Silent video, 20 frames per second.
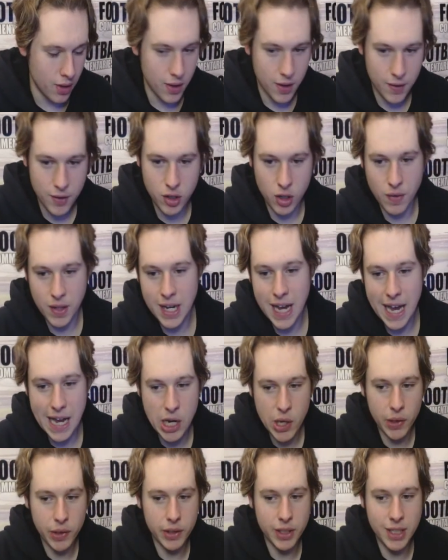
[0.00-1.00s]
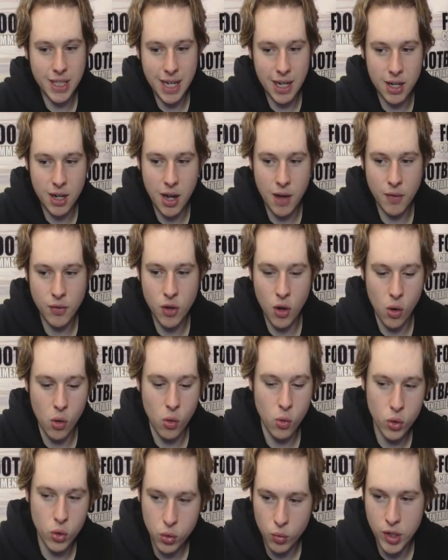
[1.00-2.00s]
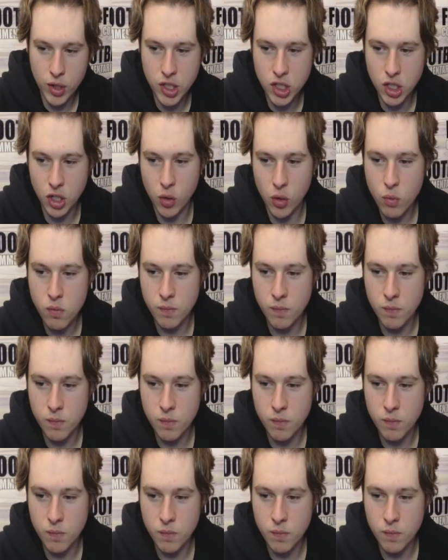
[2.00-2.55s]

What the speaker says: if they get an early second half goal, 3-2,